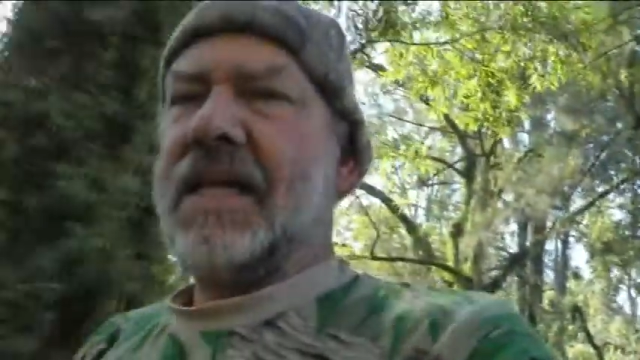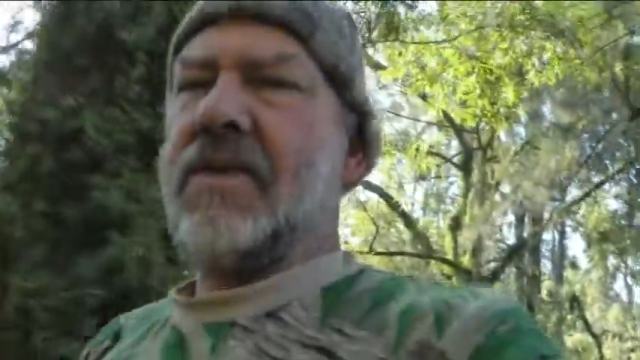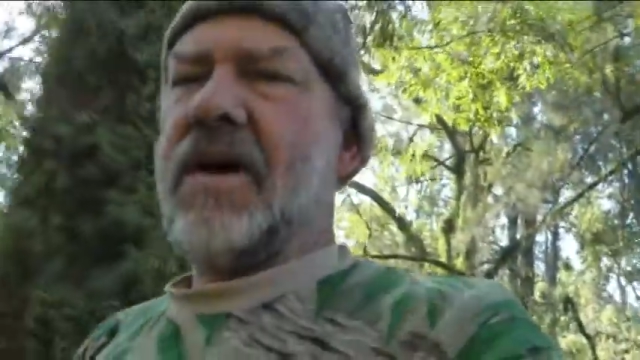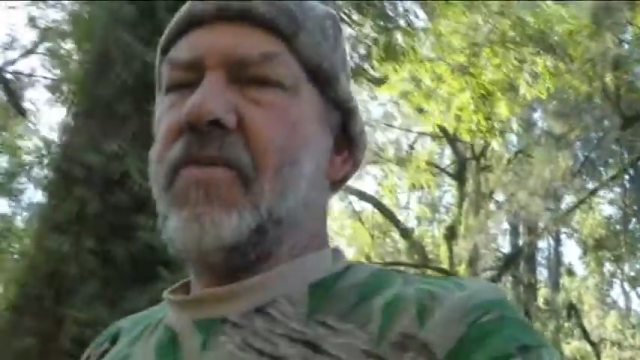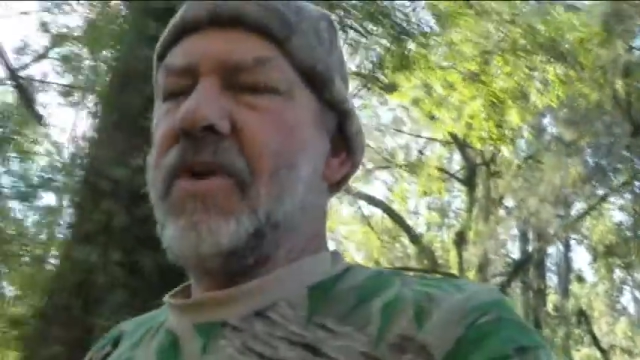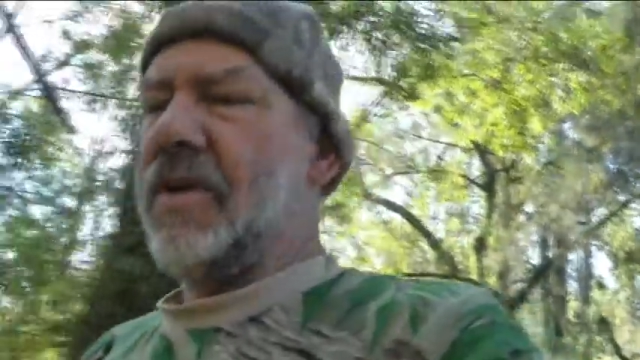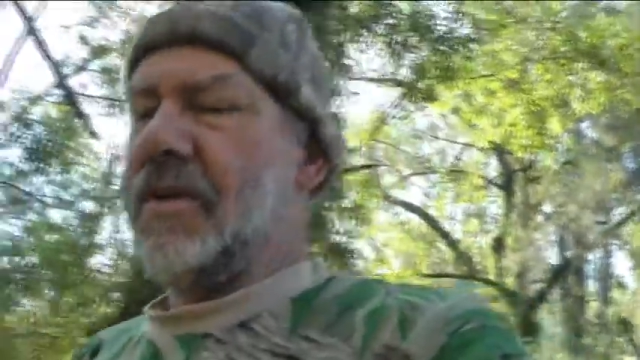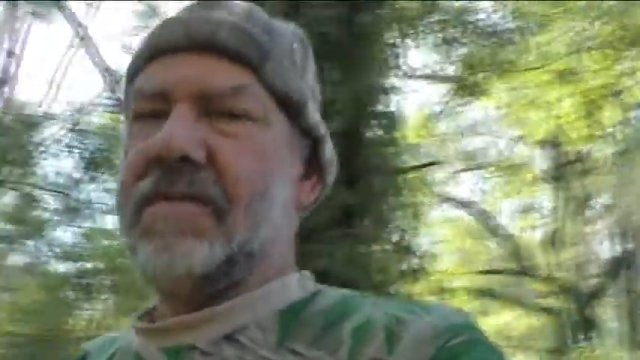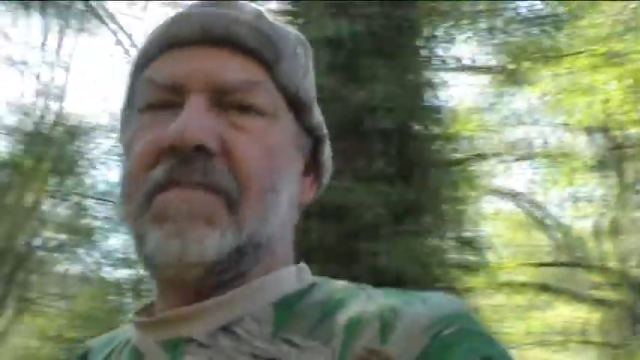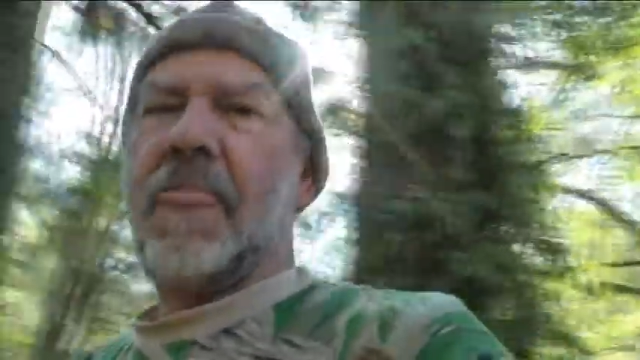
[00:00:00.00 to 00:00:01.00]

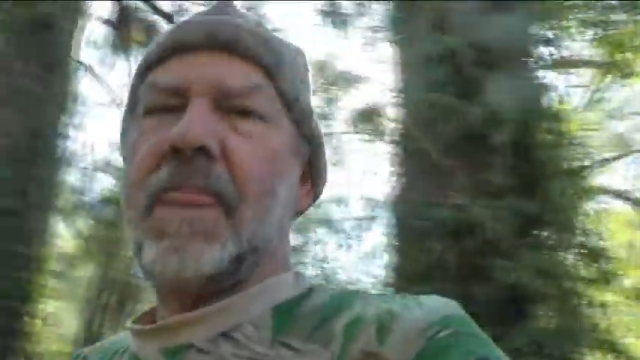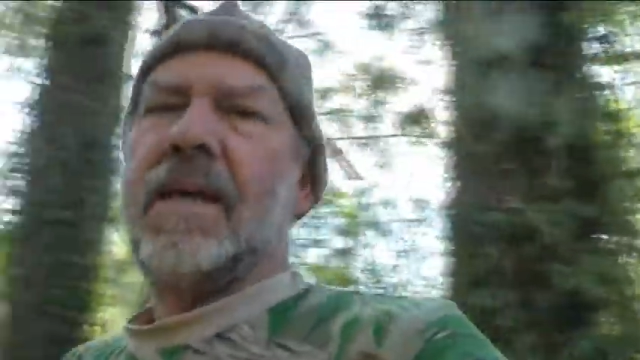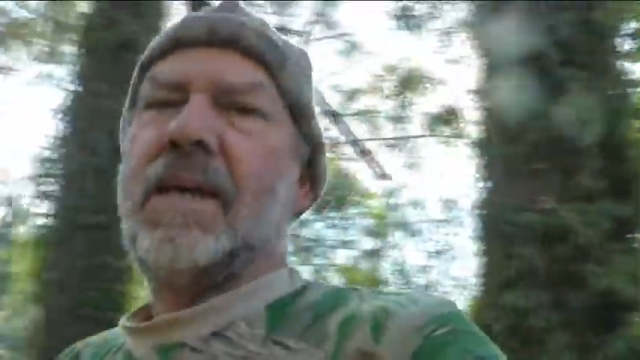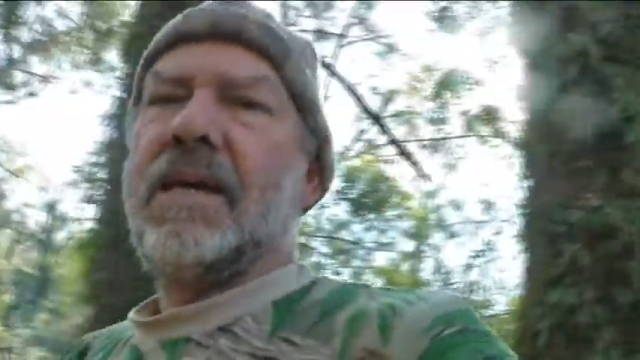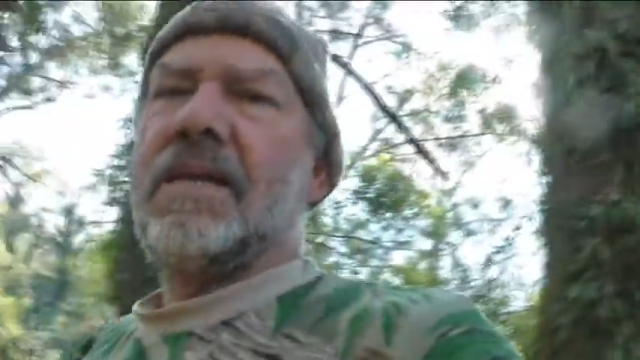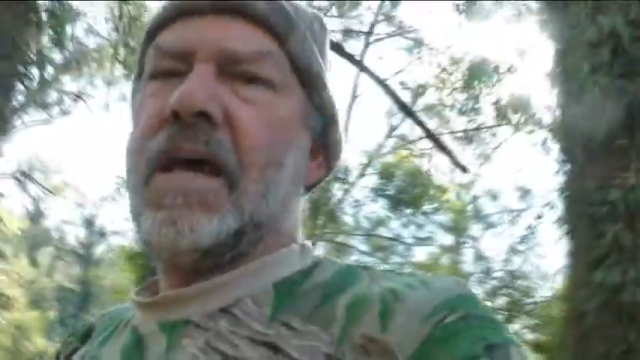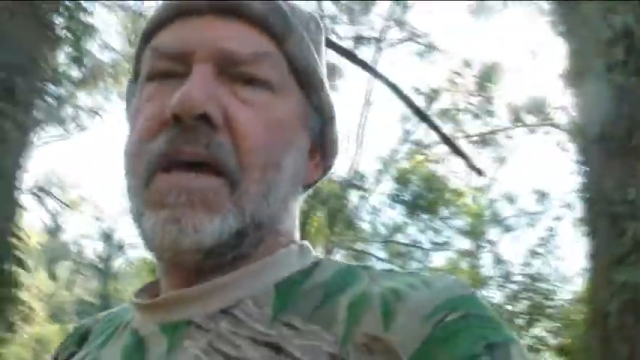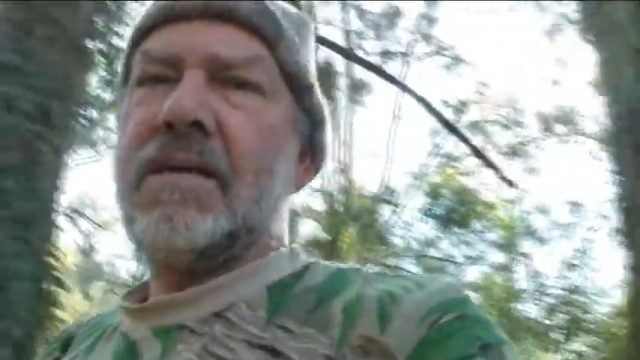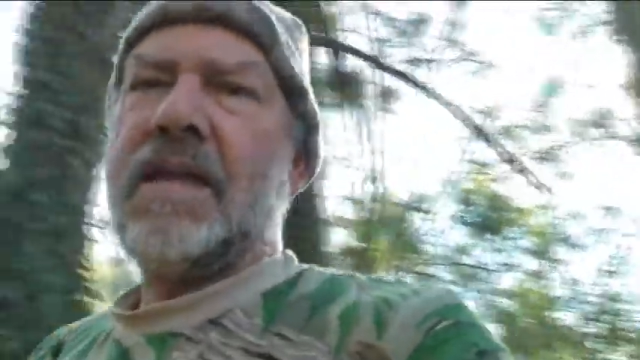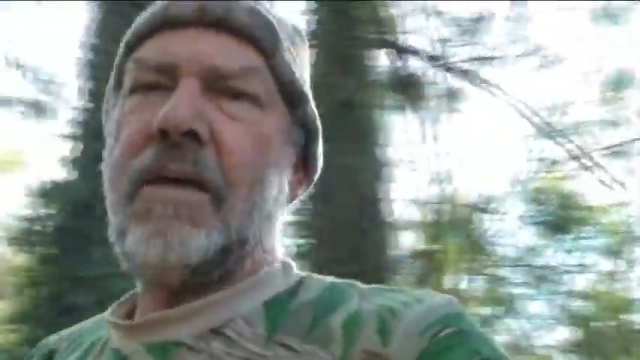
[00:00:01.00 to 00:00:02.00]
unreal.
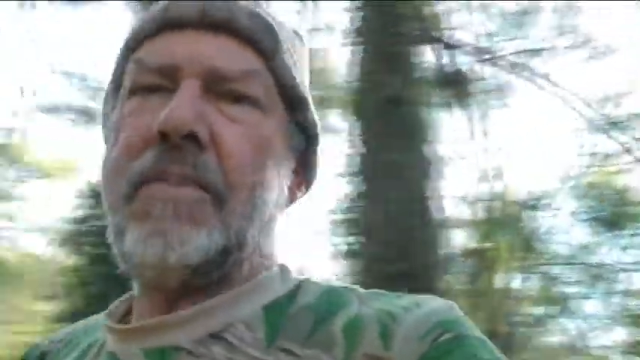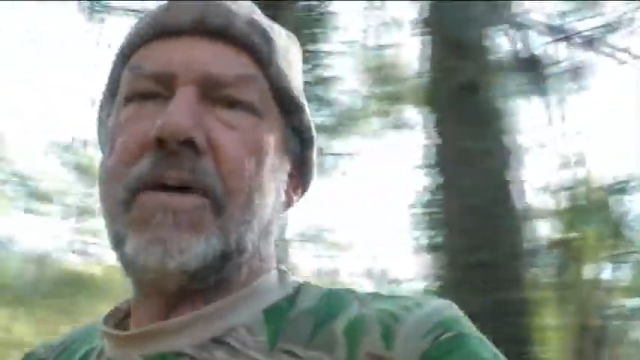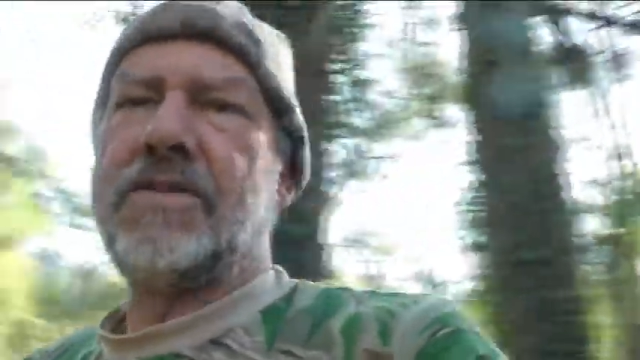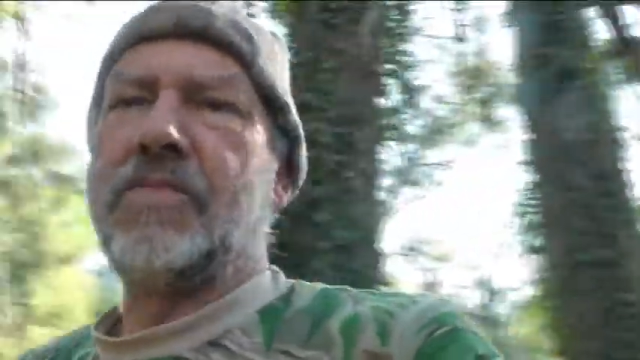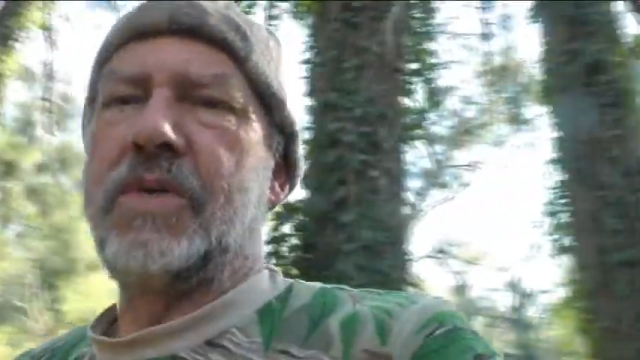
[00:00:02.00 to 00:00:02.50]
No bells